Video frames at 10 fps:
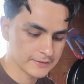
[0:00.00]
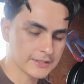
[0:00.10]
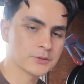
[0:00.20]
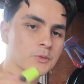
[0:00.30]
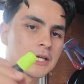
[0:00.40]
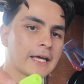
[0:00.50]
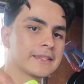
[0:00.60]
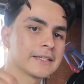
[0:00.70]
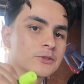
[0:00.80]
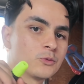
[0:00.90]
this is what I
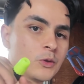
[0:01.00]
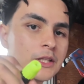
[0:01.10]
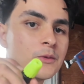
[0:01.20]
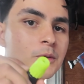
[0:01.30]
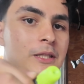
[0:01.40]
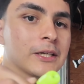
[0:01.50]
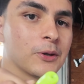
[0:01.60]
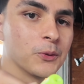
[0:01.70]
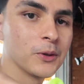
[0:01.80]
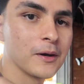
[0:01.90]
think is really, really
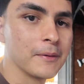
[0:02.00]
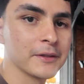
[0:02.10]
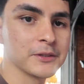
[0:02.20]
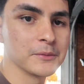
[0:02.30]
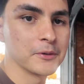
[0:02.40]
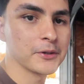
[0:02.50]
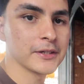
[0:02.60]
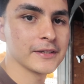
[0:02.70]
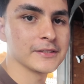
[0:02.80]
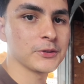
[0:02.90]
cool about the
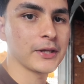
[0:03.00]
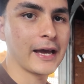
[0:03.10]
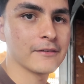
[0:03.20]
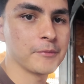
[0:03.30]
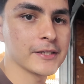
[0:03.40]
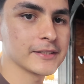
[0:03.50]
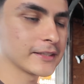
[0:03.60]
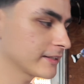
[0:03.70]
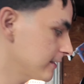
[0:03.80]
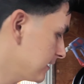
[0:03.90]
Neburia, is you can have
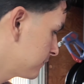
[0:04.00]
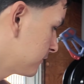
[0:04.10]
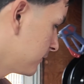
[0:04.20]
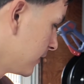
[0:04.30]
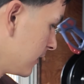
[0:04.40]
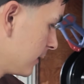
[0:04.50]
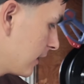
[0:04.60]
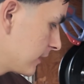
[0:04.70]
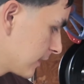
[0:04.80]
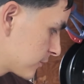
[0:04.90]
basically an
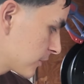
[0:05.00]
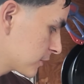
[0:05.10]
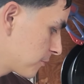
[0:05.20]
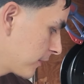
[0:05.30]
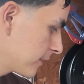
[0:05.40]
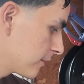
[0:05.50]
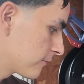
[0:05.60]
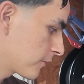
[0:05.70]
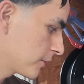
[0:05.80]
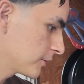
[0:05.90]
electric sprayer
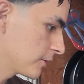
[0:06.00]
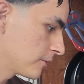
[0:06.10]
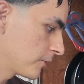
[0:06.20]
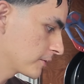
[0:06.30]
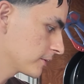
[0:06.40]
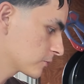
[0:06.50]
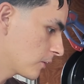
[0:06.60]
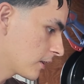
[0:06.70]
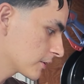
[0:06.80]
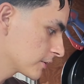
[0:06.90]
for your rinseless
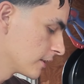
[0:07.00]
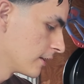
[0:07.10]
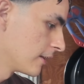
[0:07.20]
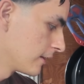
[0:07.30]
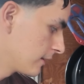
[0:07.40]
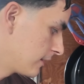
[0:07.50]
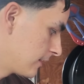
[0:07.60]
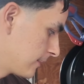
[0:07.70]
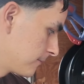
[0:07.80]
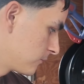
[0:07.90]
wash,
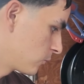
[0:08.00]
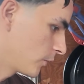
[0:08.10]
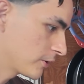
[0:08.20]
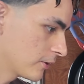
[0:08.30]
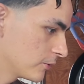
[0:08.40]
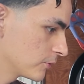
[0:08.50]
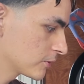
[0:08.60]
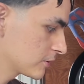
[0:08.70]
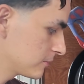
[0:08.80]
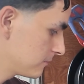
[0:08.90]

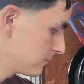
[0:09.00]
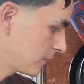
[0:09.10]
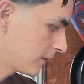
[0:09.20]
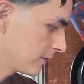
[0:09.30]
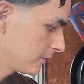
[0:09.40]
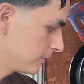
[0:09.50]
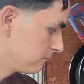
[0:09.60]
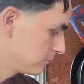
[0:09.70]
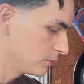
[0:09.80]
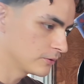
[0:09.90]
windows,
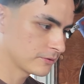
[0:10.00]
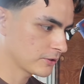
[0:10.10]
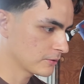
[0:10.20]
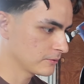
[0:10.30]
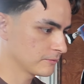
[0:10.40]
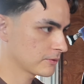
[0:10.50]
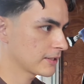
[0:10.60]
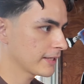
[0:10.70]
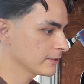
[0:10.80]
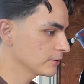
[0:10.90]

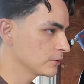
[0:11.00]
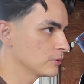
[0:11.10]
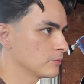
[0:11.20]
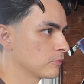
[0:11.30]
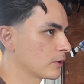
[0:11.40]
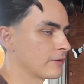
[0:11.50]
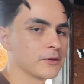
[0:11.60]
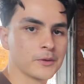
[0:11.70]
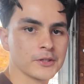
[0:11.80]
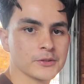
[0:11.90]
clay lube,
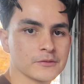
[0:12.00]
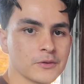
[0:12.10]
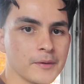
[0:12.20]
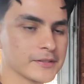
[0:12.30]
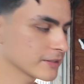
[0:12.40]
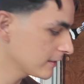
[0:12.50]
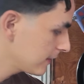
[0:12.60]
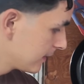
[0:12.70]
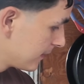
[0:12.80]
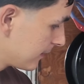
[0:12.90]
whatever you want to use it for,
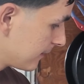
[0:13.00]
basically.